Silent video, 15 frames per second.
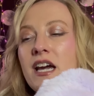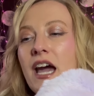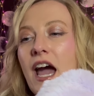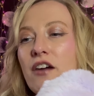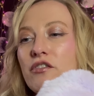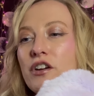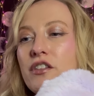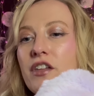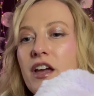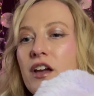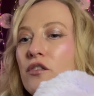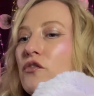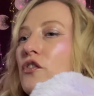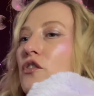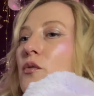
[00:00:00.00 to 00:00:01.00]
everything
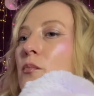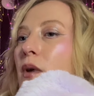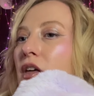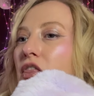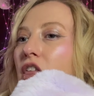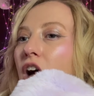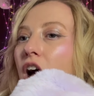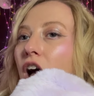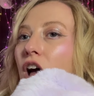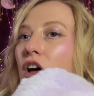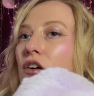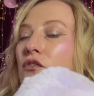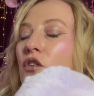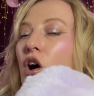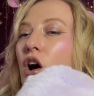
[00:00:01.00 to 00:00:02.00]
for the month
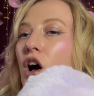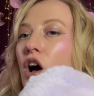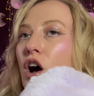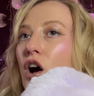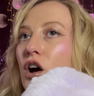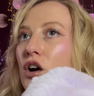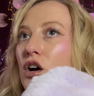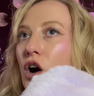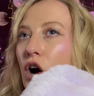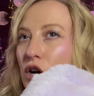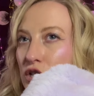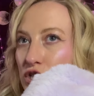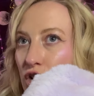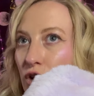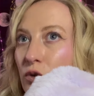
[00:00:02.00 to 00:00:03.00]
of
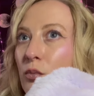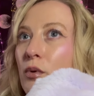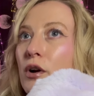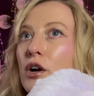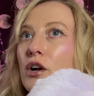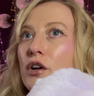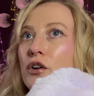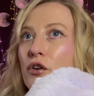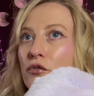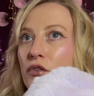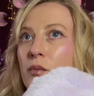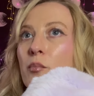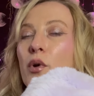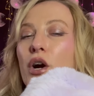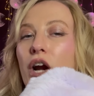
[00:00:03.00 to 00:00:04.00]
October,
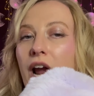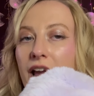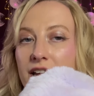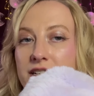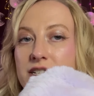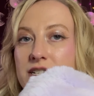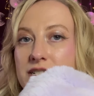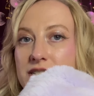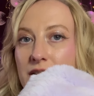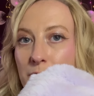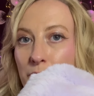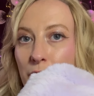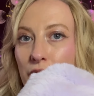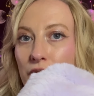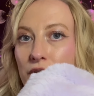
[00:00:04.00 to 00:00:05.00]
November, and
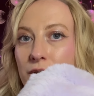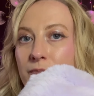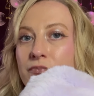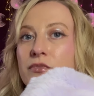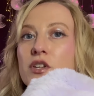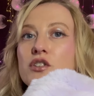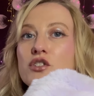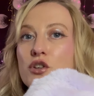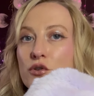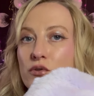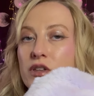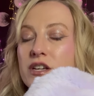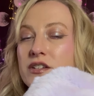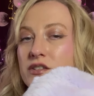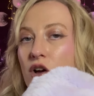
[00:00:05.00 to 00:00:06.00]
December to
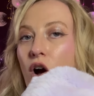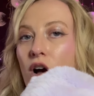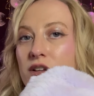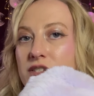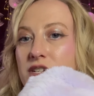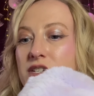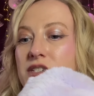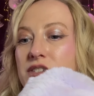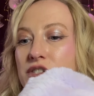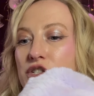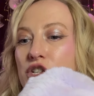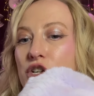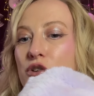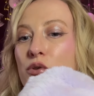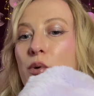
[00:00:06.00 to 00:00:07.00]
these causes
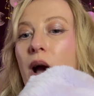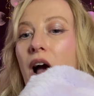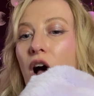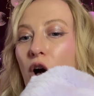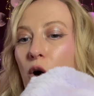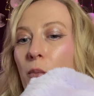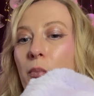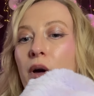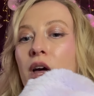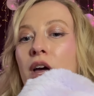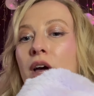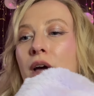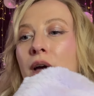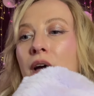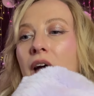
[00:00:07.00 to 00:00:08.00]
to help,
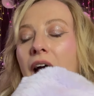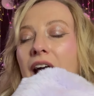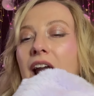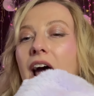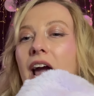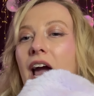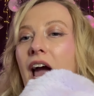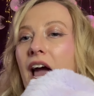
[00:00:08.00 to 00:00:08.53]
and I